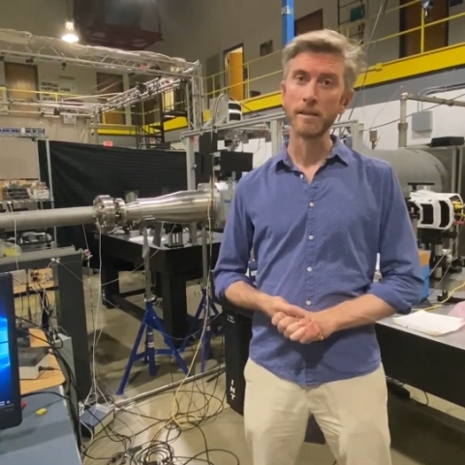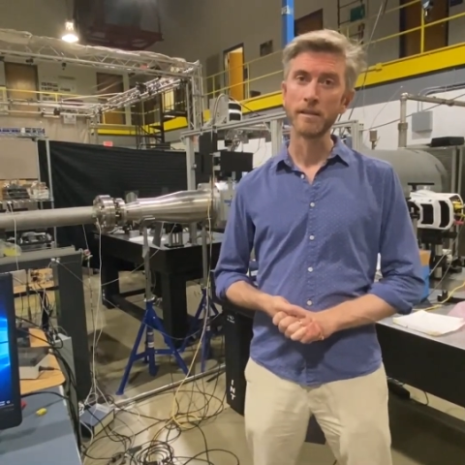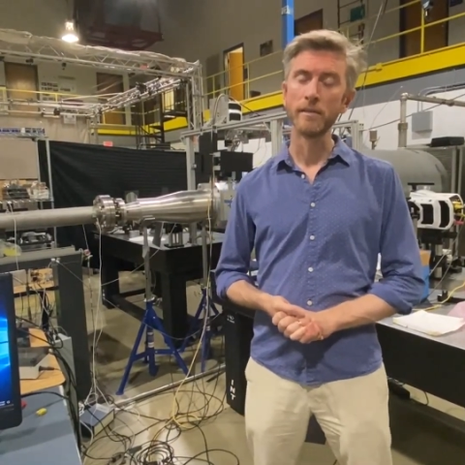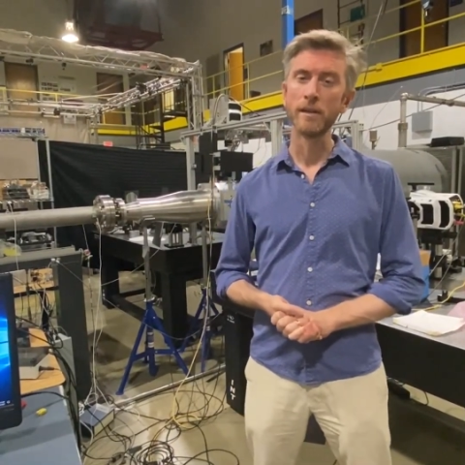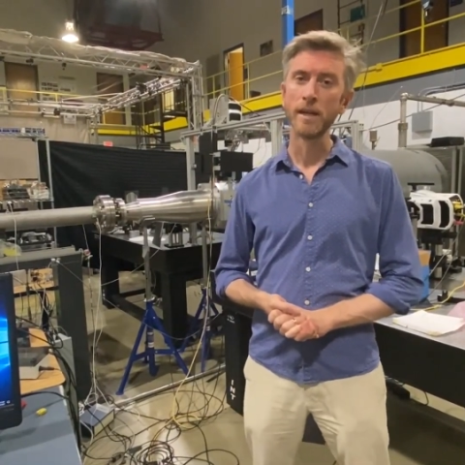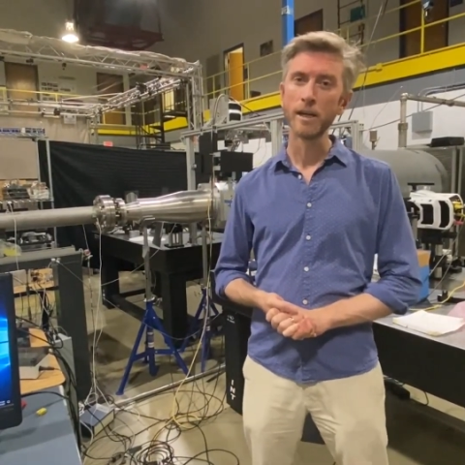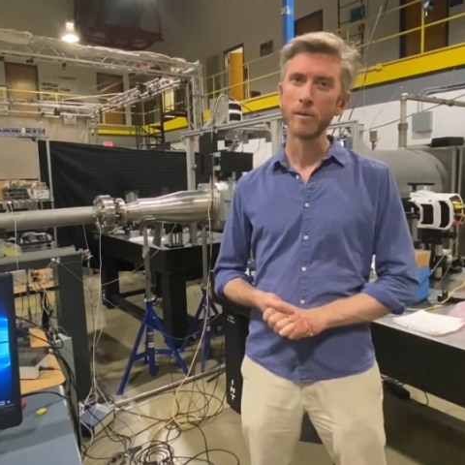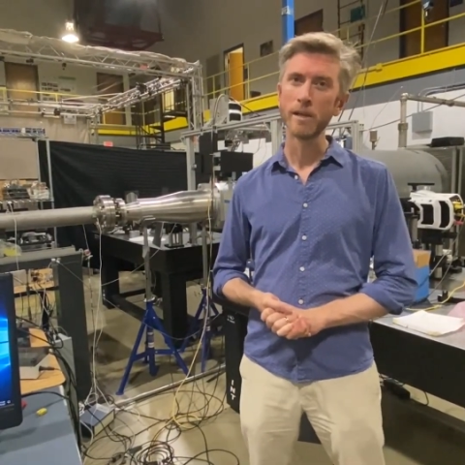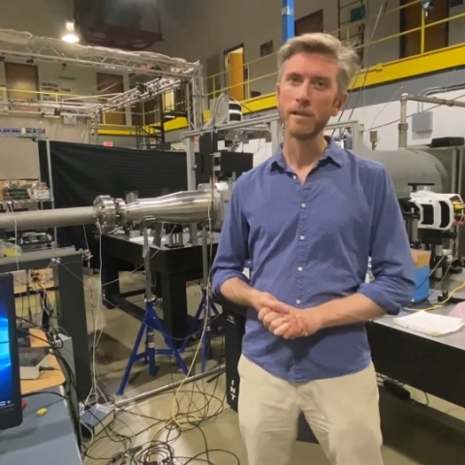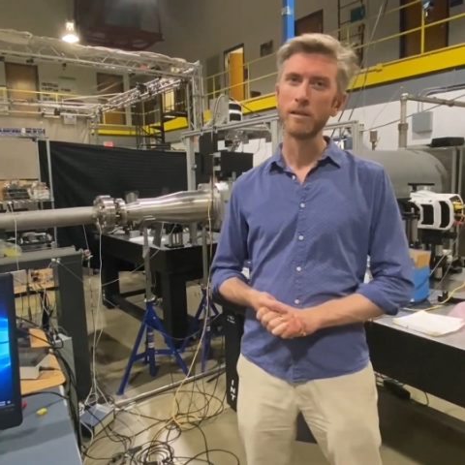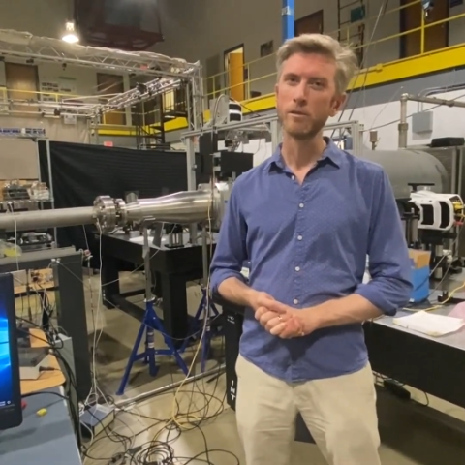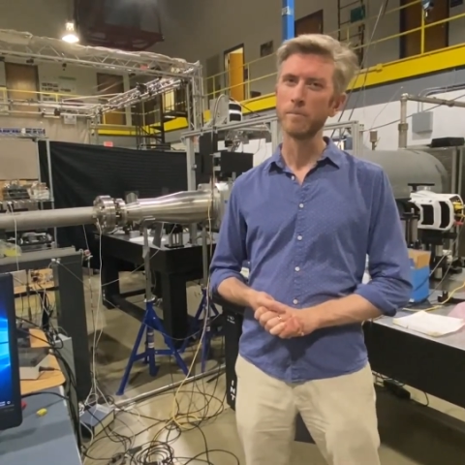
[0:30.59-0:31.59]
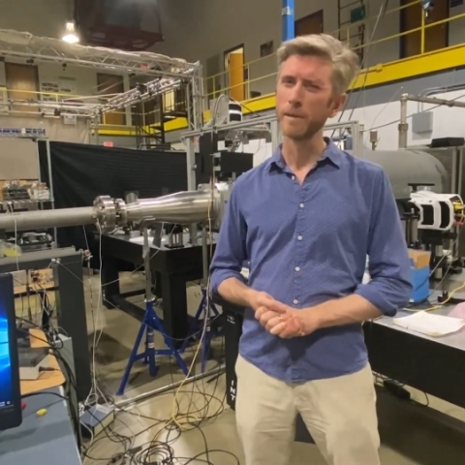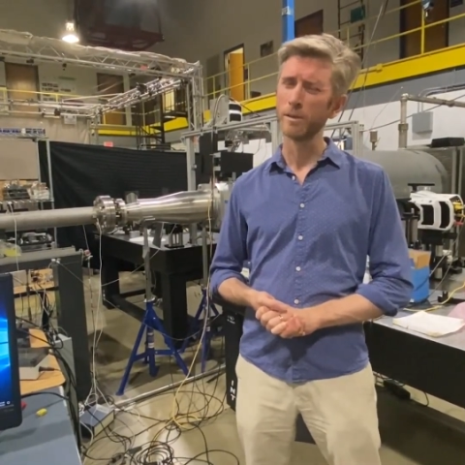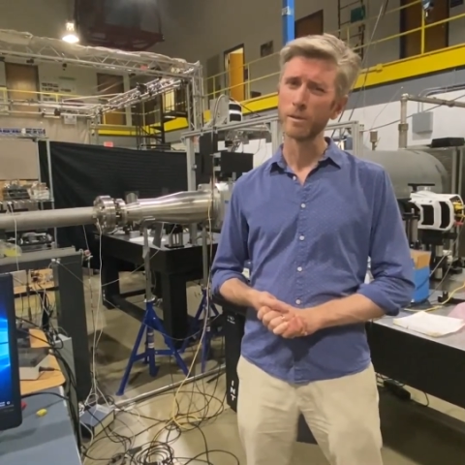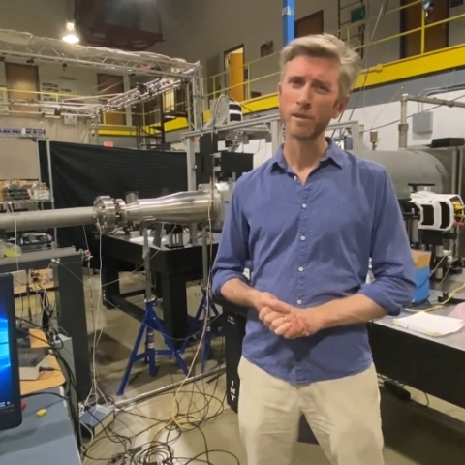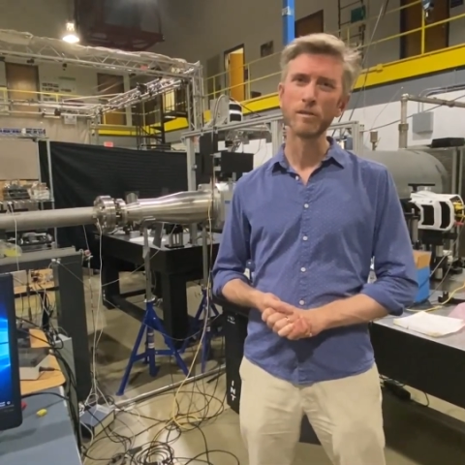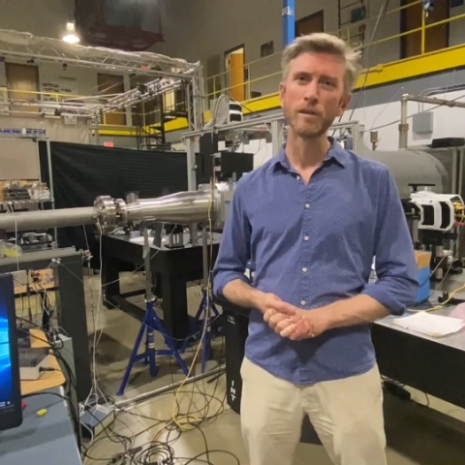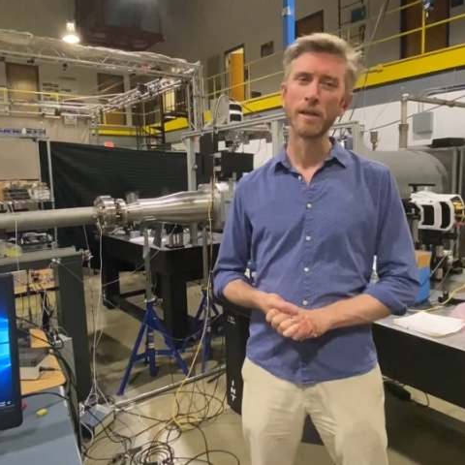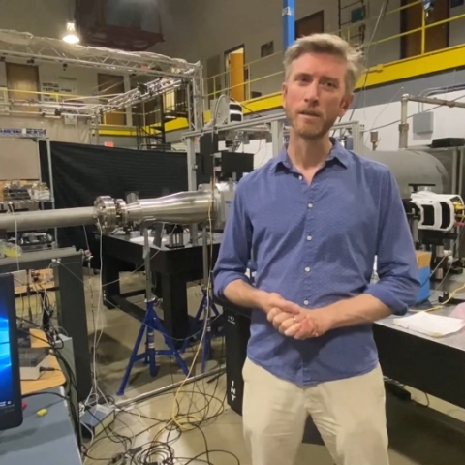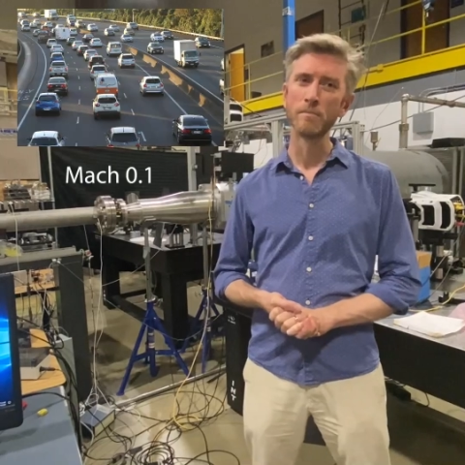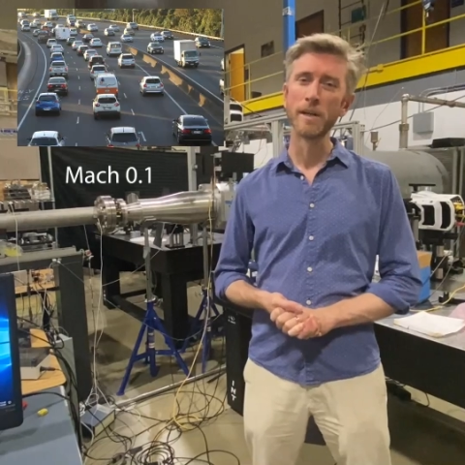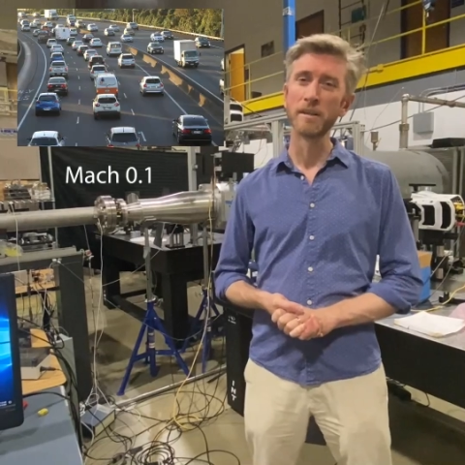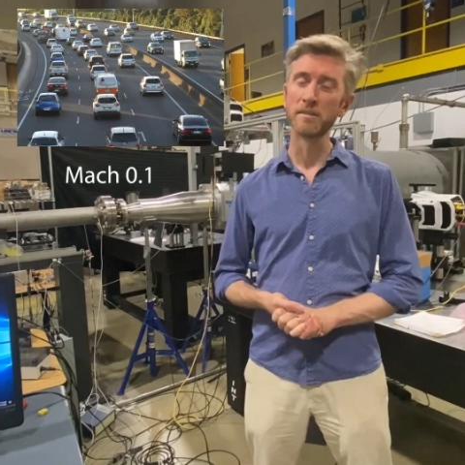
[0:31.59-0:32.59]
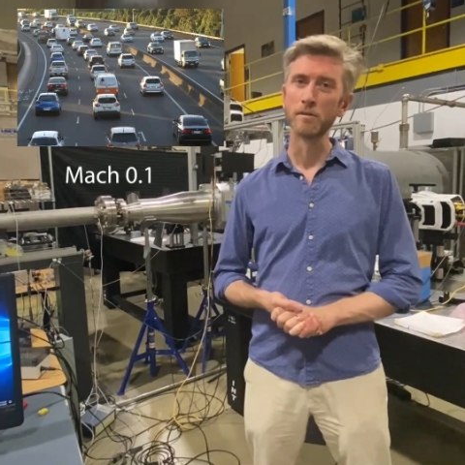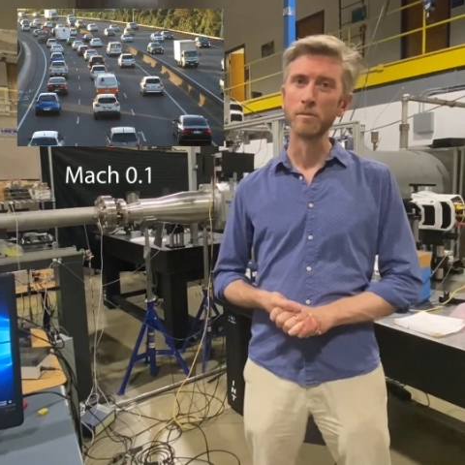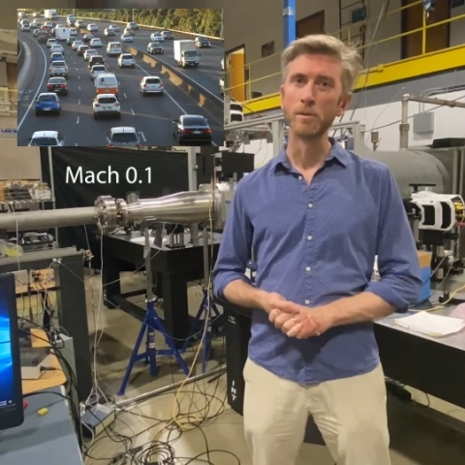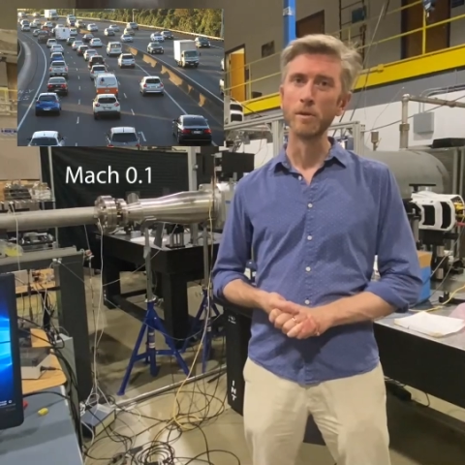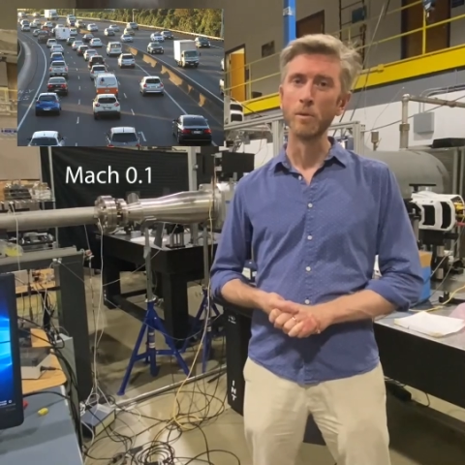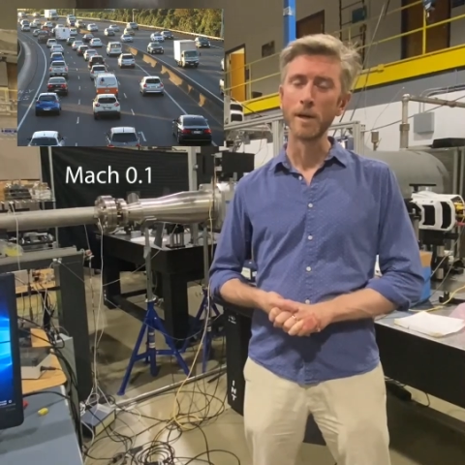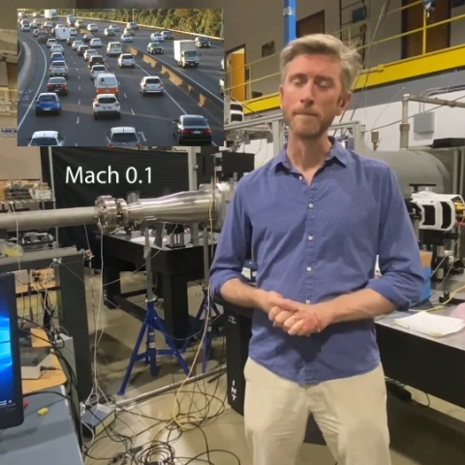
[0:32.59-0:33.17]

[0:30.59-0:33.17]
down the highway, you'll be doing around Mach 0.1